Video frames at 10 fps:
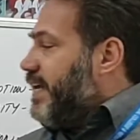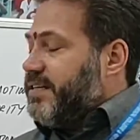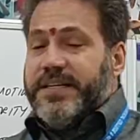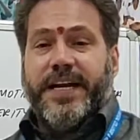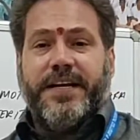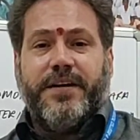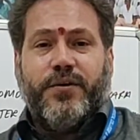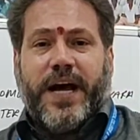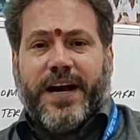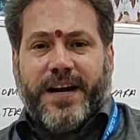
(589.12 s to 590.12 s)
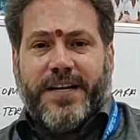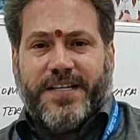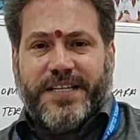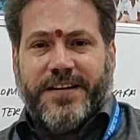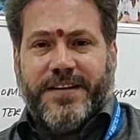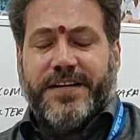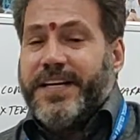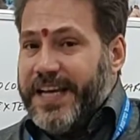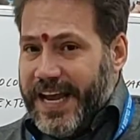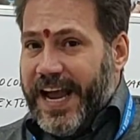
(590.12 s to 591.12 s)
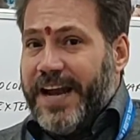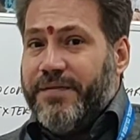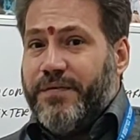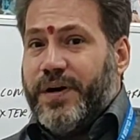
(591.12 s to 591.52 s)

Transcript: is related to the heart center and